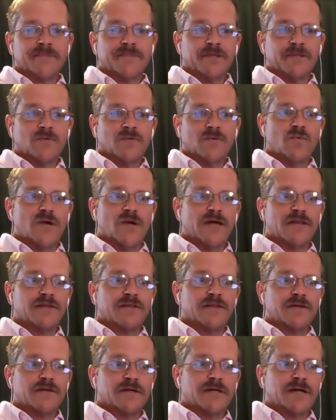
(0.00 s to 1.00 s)
with
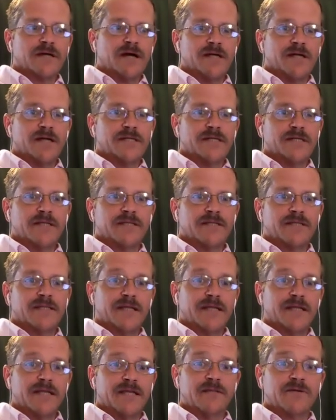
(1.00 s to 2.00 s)
content
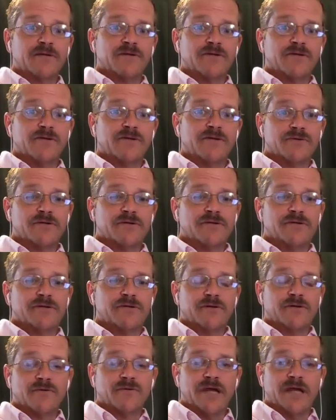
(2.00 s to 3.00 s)
that either you
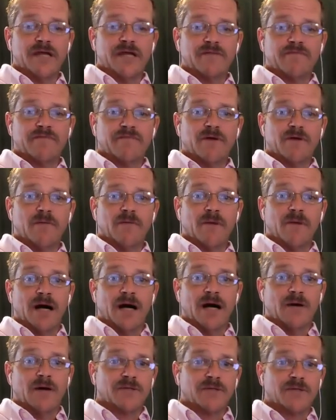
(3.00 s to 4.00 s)
curate from
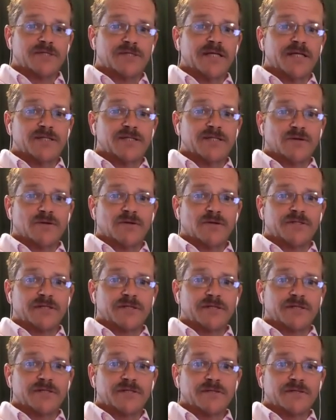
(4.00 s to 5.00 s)
outside
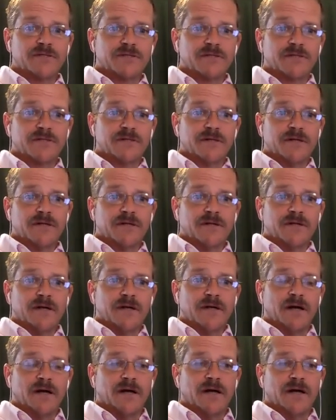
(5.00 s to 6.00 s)
sources
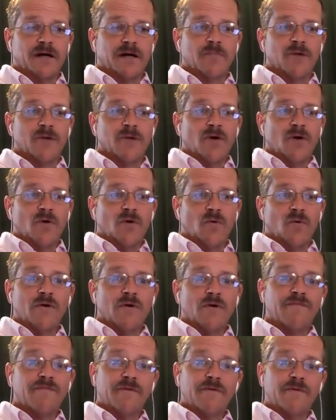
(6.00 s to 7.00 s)
or
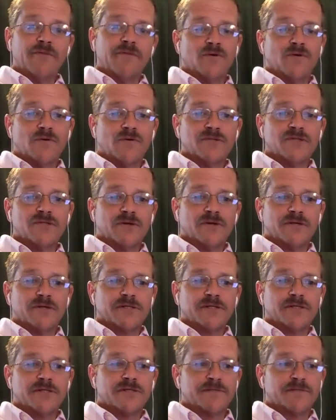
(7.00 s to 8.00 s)
from your own
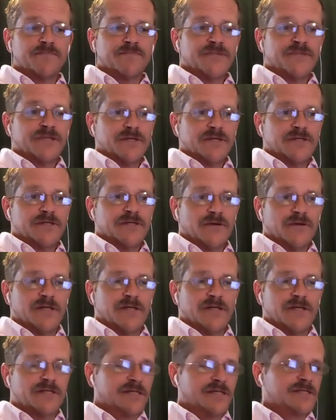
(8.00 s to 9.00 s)
sources. So
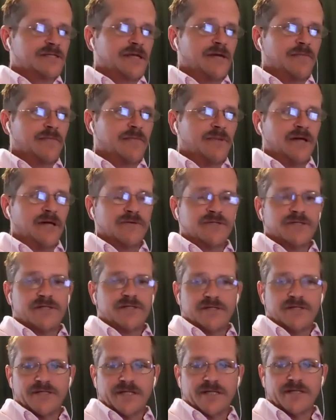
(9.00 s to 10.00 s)
as an example, I was
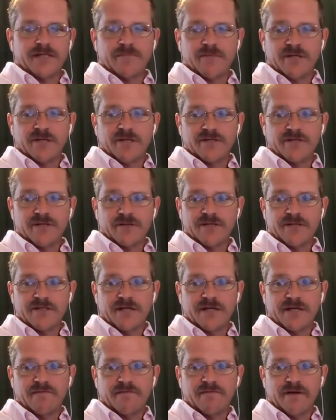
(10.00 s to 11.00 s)
just at the Minnesota
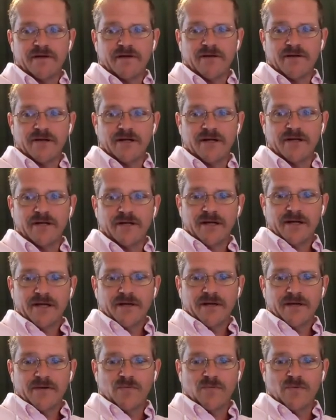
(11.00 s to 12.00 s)
State Fair and
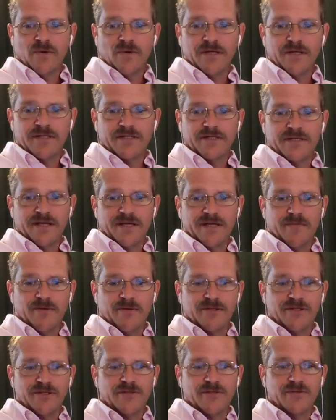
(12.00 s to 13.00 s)
was able
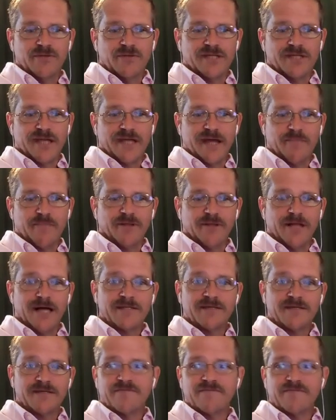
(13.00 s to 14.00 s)
to sample
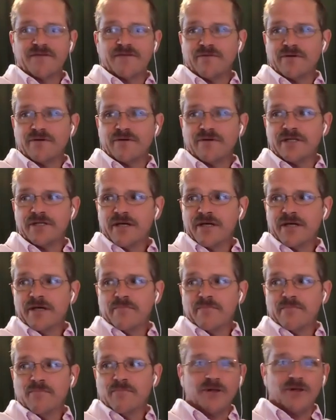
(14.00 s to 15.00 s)
lots of different
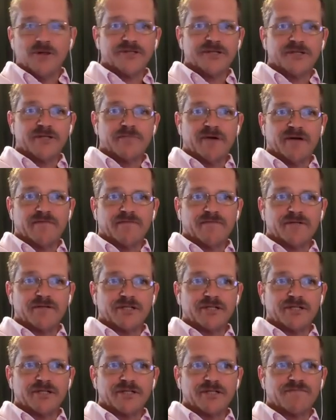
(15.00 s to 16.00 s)
malted
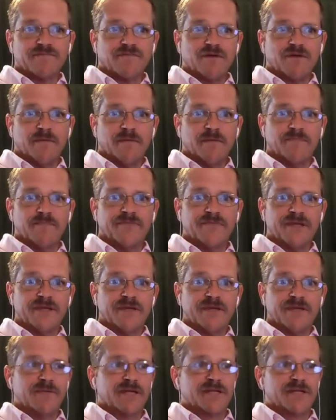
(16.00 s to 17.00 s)
beverages from the
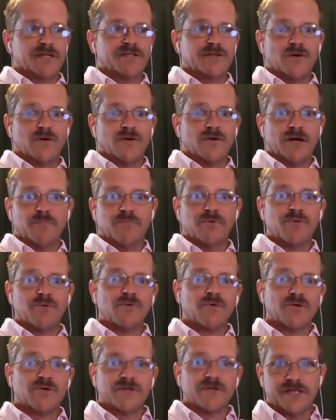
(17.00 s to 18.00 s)
Minnesota
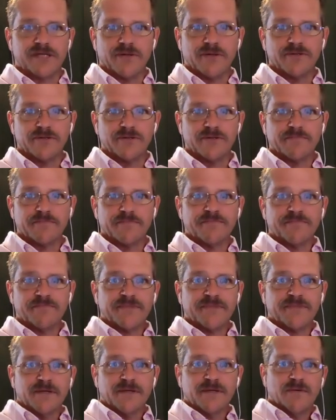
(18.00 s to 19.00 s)
Brewers Guild,
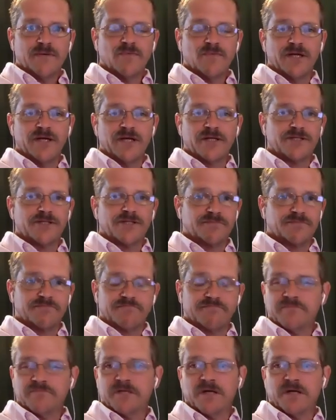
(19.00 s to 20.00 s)
which
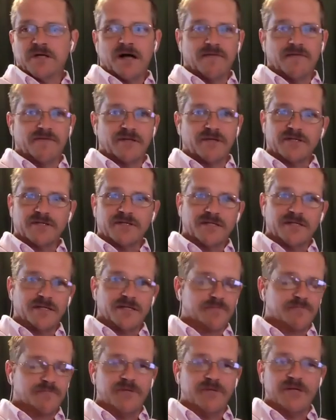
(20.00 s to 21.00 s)
obviously
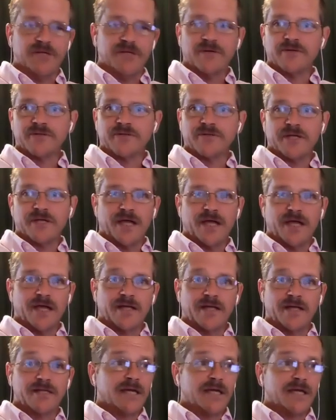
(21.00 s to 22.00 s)
does beers
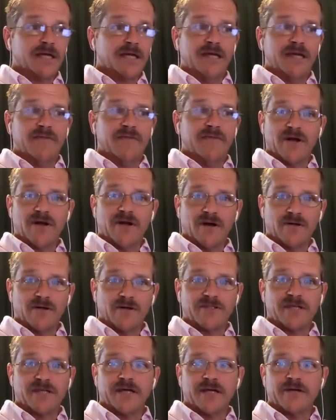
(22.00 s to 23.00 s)
and even hard
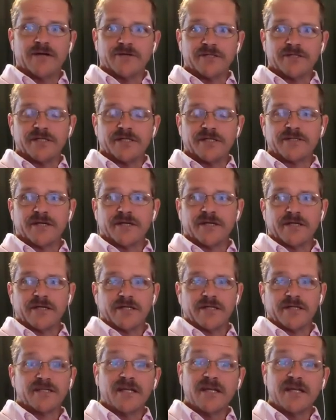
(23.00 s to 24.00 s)
ciders, things like
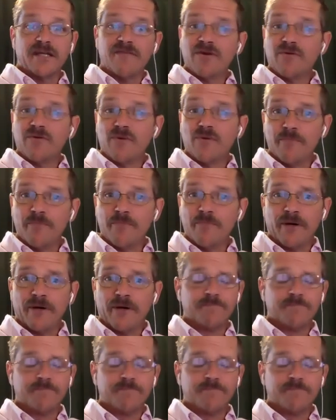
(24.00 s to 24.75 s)
this, and even root beer.